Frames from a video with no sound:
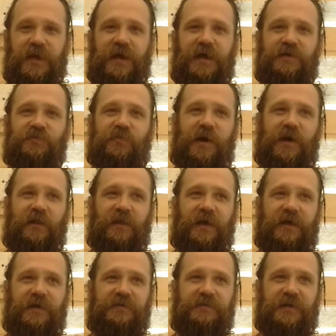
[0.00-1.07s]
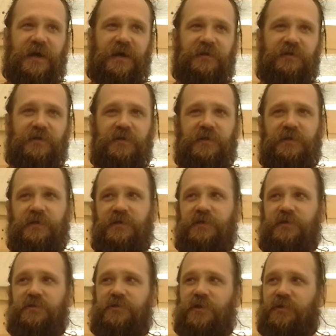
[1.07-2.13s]
as well as
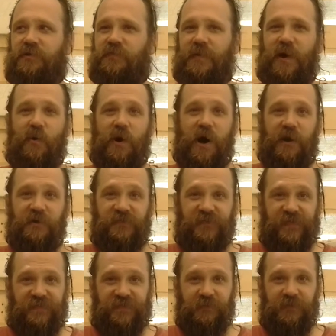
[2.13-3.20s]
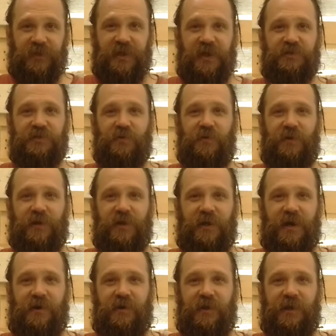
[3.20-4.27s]
show you my water system in case you're wondering
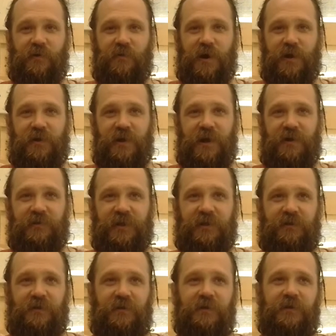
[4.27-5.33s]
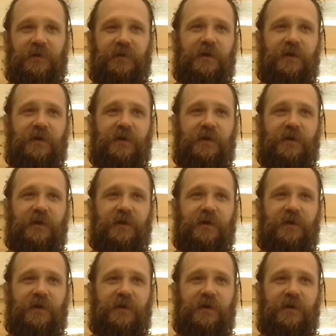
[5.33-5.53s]
how I get water out here.